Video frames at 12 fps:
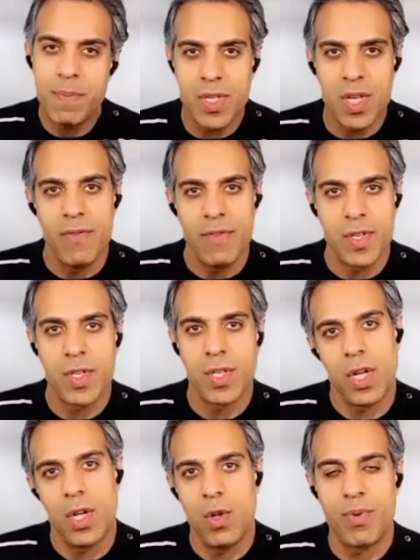service to the
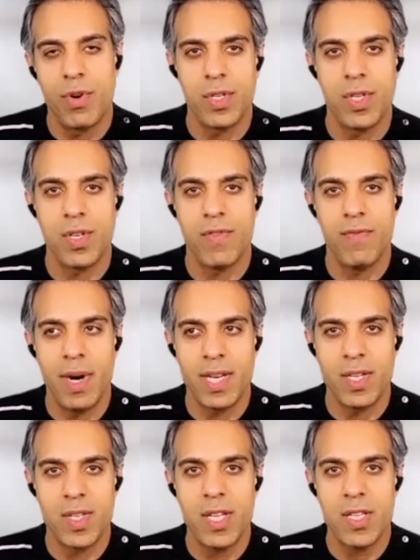whole process of
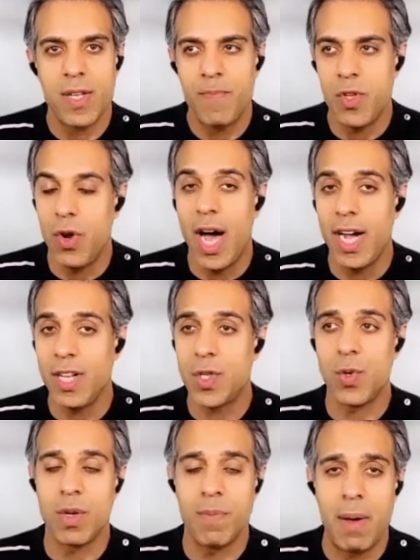mindset you know i
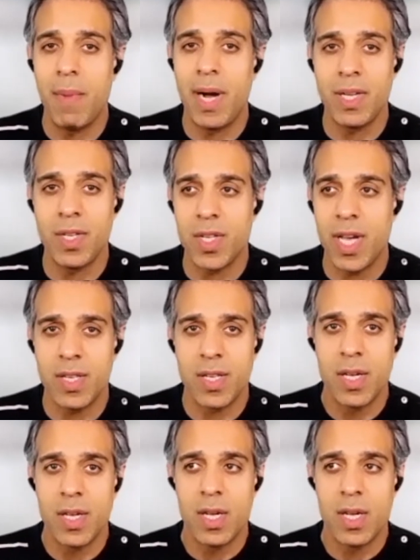talk about mindset